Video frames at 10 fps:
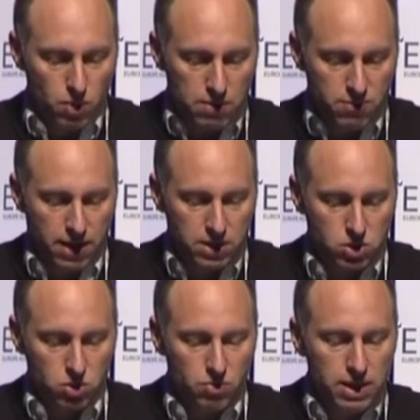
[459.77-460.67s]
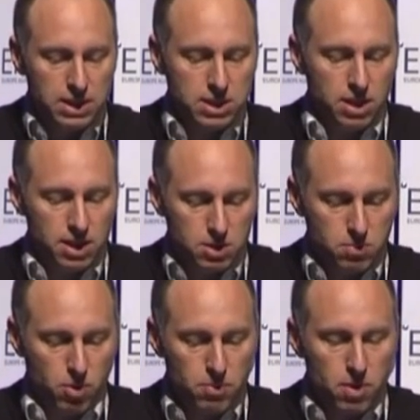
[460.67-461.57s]
In fact, to really study this
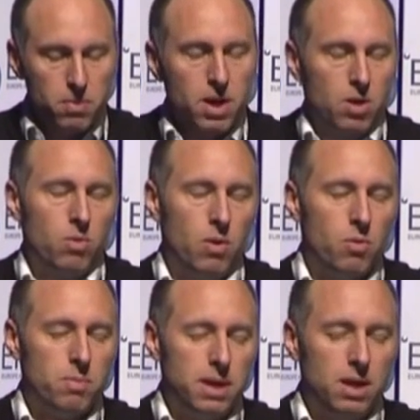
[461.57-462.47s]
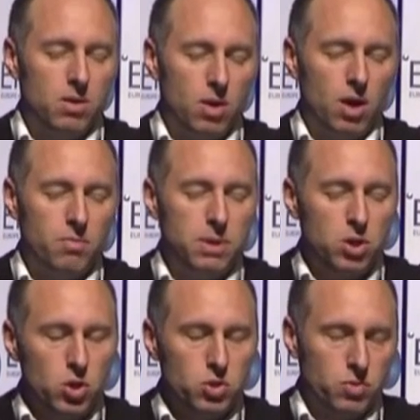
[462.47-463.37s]
problem, it would have been
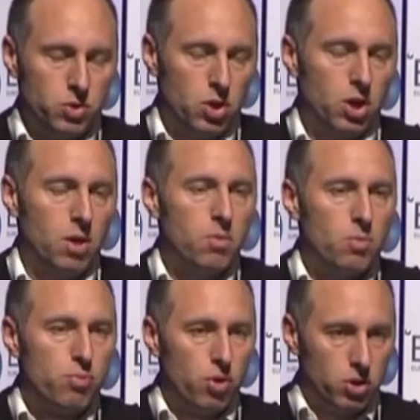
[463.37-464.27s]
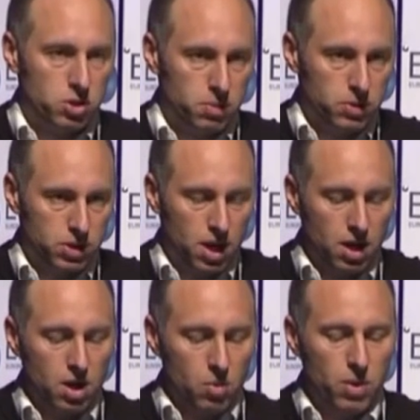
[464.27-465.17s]
useful to look at a more proximal site
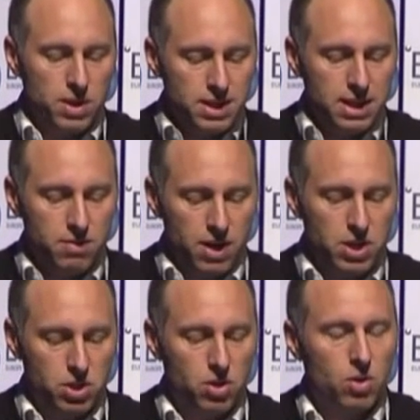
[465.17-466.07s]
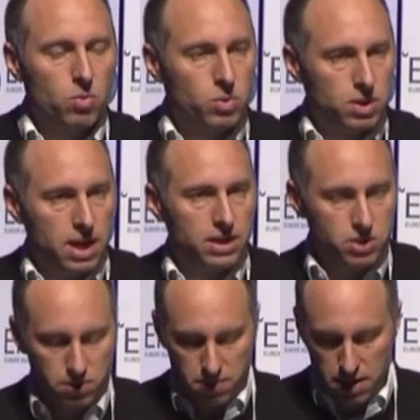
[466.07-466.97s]
where the denervation was less
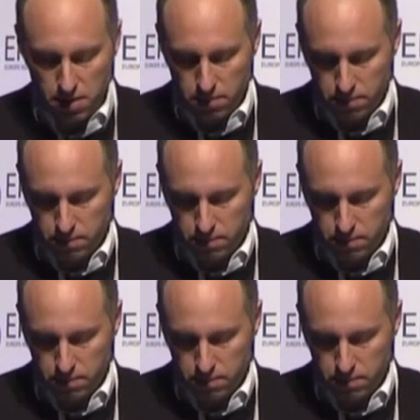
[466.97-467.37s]
severe.